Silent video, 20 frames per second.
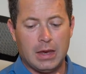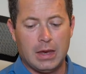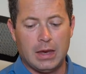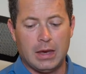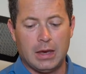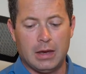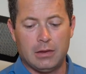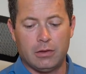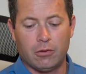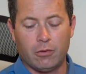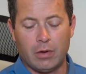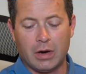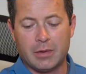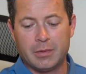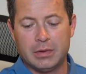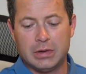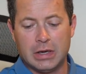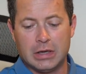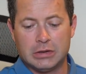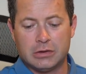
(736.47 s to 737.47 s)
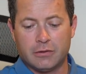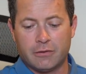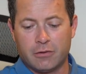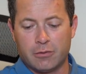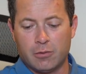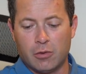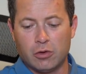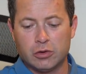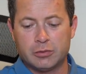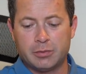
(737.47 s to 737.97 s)
And the recommendation
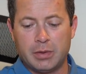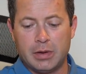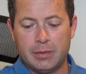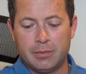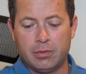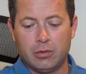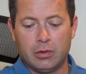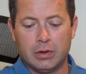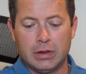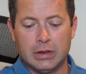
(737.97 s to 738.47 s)
for most people